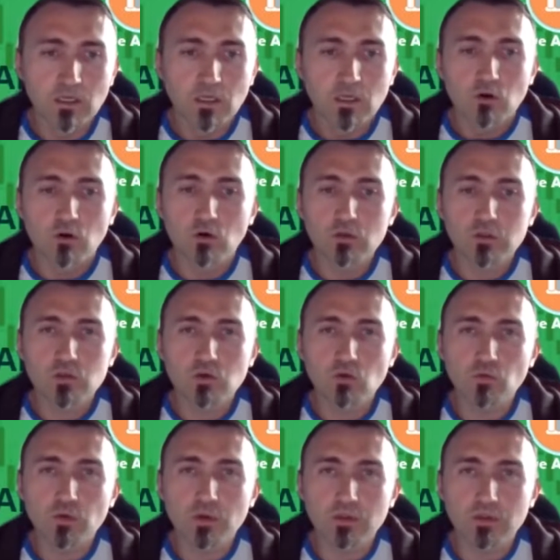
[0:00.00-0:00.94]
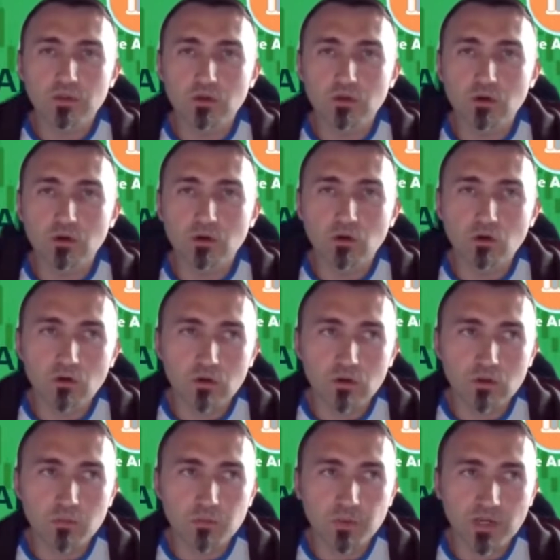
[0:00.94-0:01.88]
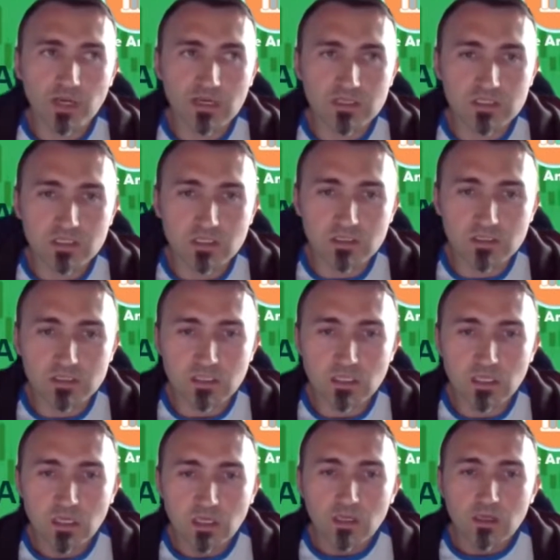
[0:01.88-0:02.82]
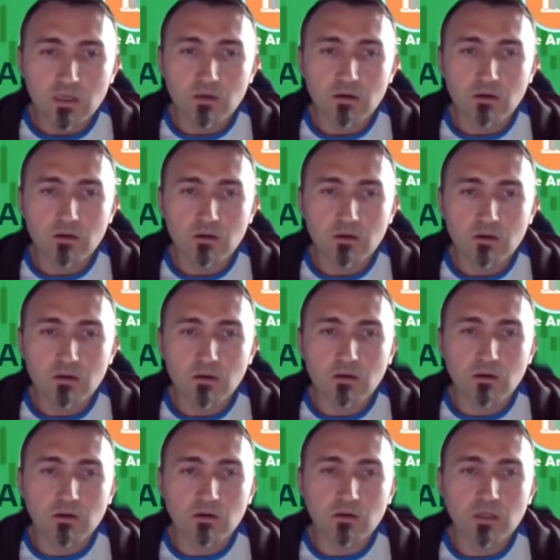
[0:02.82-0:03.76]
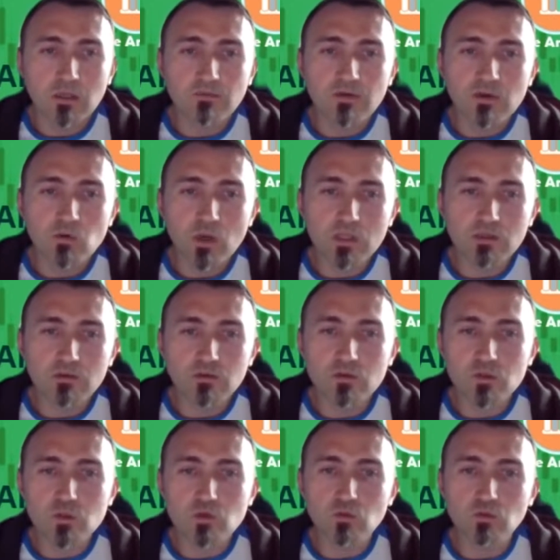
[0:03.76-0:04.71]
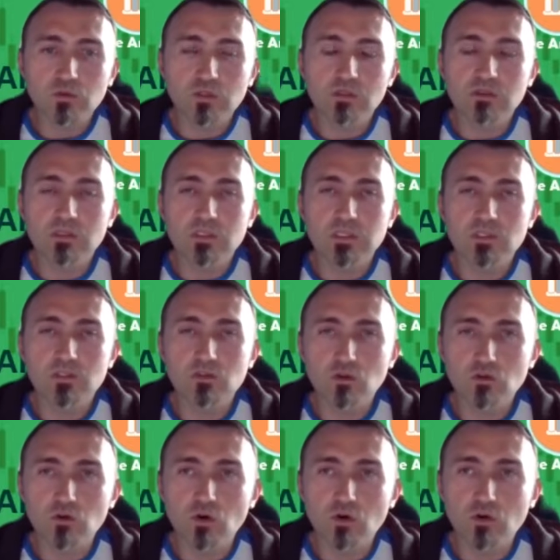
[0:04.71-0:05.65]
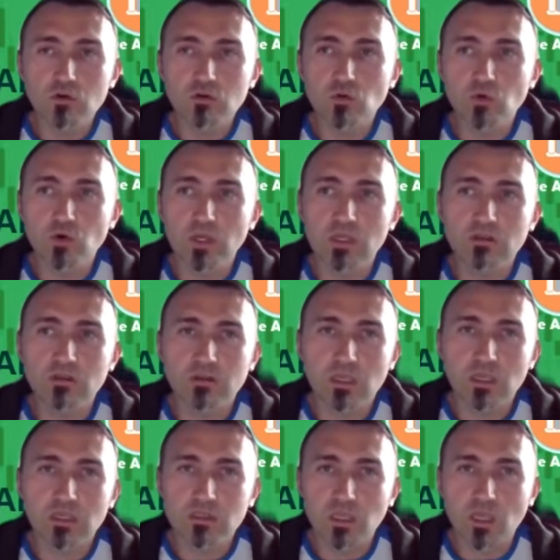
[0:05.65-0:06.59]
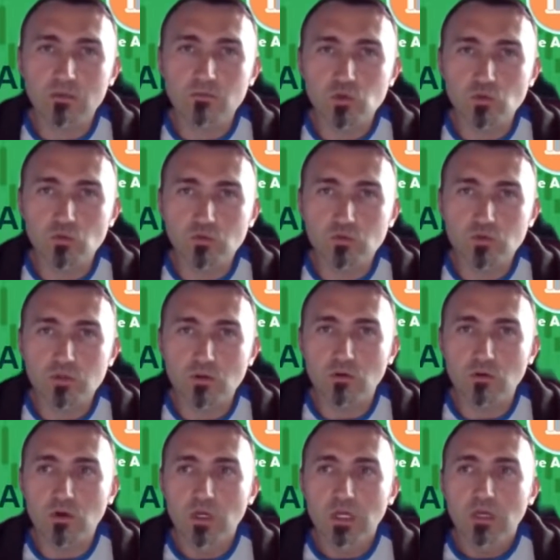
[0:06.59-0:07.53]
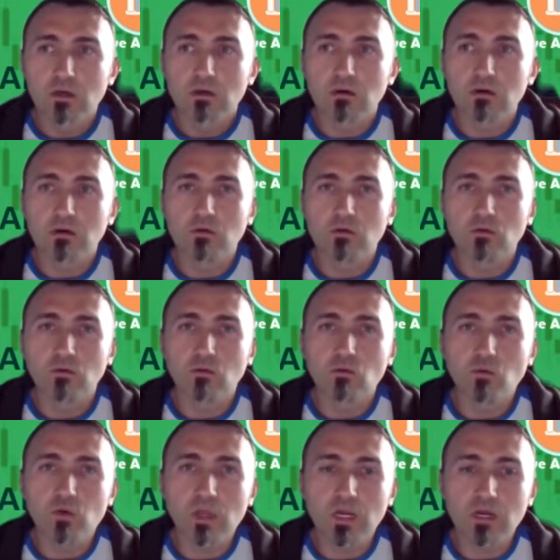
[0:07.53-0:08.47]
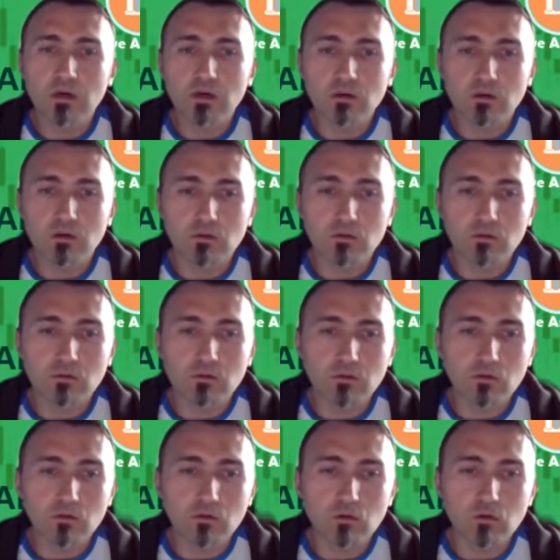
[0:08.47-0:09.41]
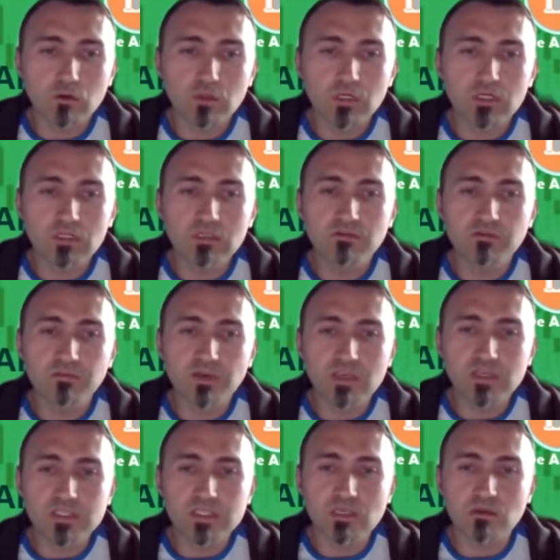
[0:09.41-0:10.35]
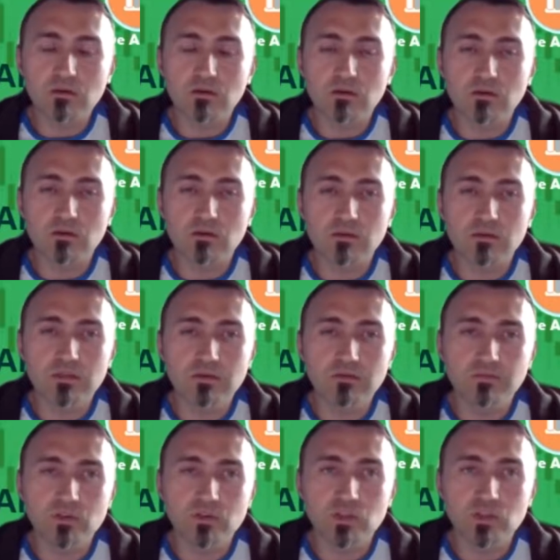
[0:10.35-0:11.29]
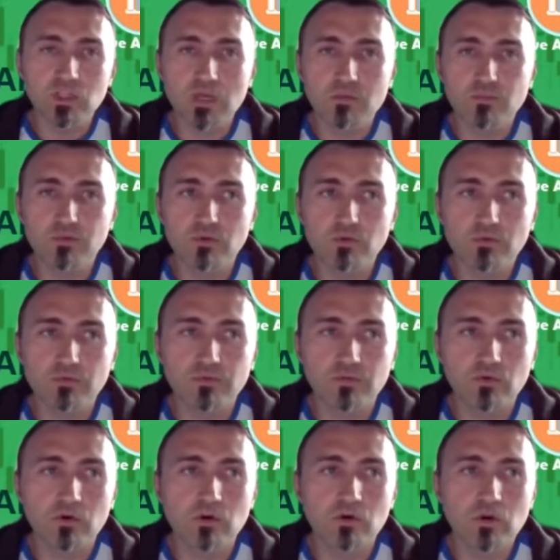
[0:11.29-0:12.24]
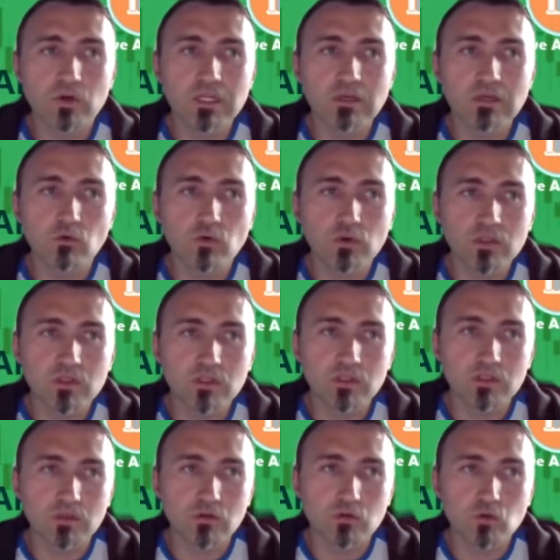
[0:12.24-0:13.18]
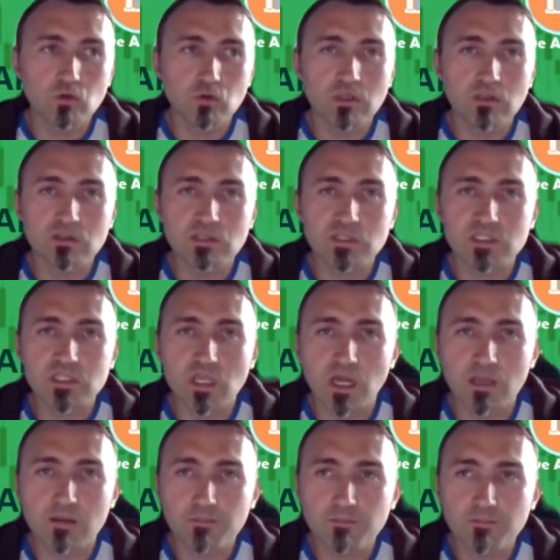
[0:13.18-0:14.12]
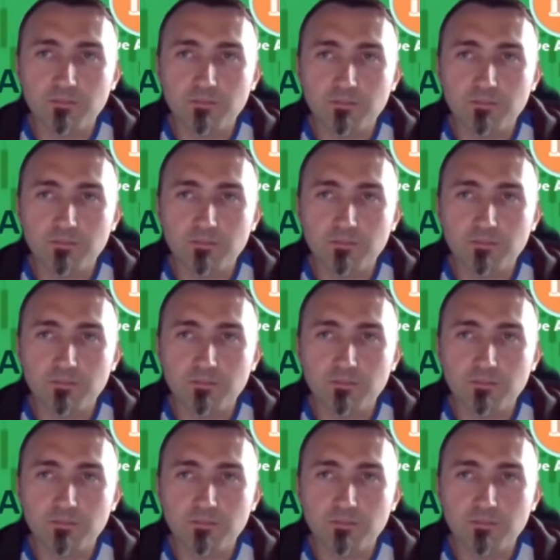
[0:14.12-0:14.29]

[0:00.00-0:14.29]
also with the oil prices, everyone understood that this is not going to end anytime soon. So we are already facing a different type of liquidity during this time